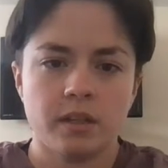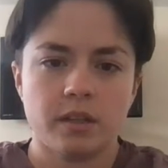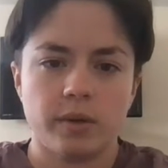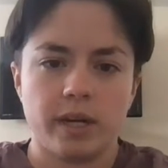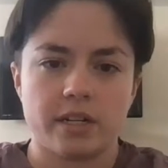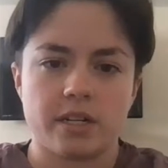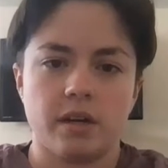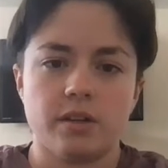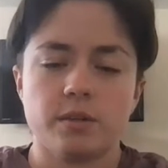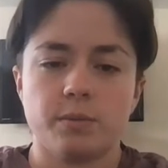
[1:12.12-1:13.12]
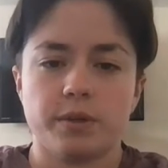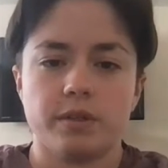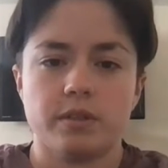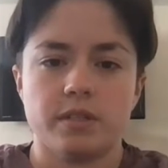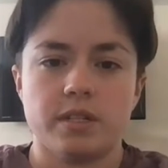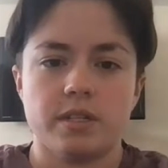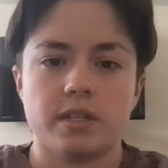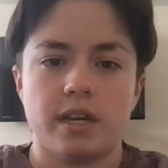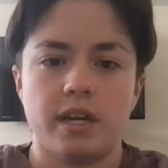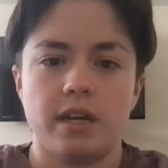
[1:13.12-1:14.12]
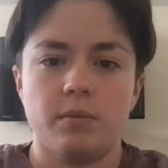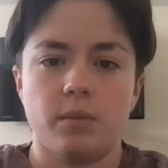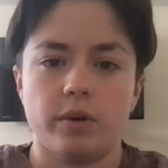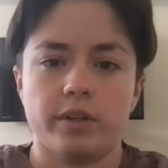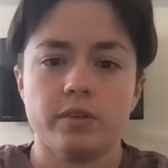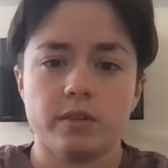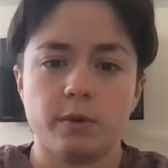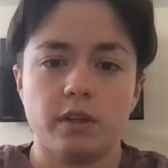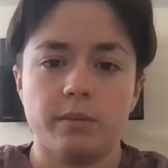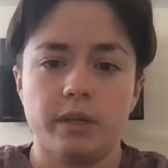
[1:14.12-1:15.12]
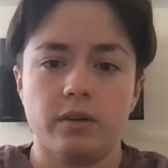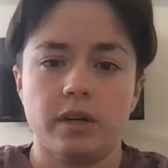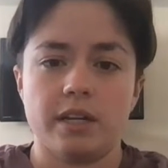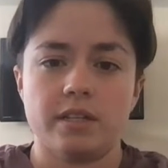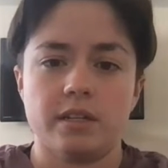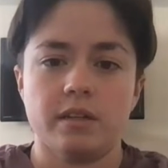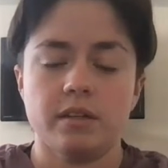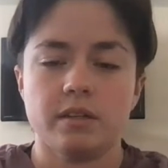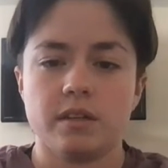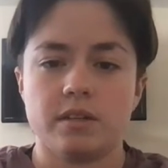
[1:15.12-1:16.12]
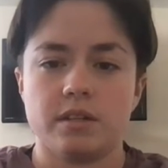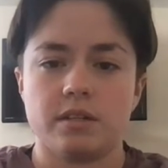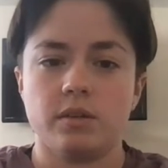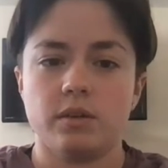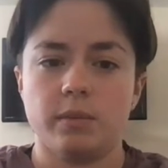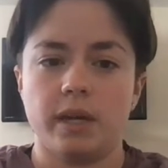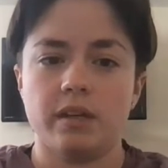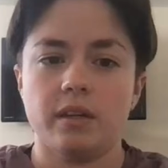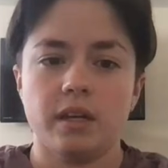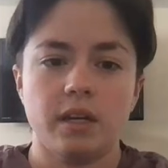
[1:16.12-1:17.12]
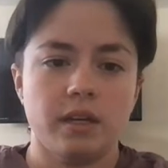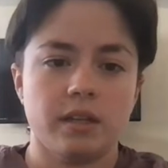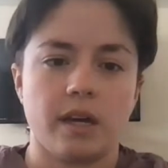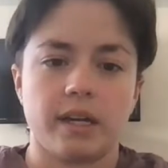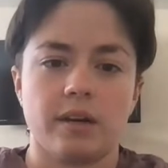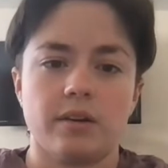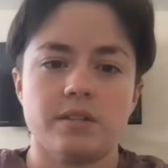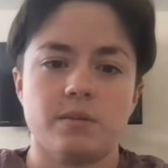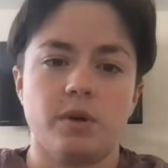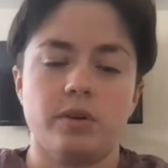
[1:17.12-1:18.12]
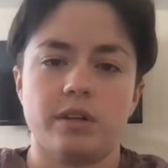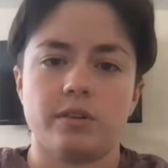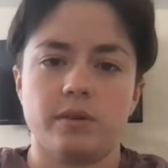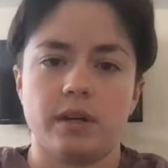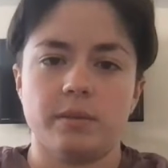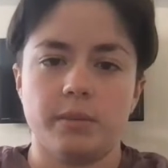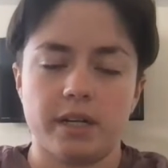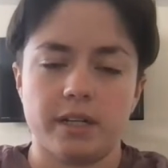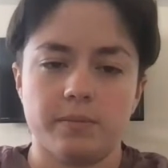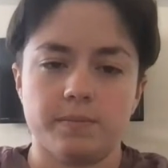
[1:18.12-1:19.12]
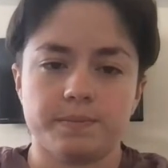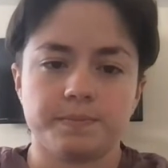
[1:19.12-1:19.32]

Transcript: The reaction also produces a more usable amino acid, such as glutamate, that carries ammonia throughout the body.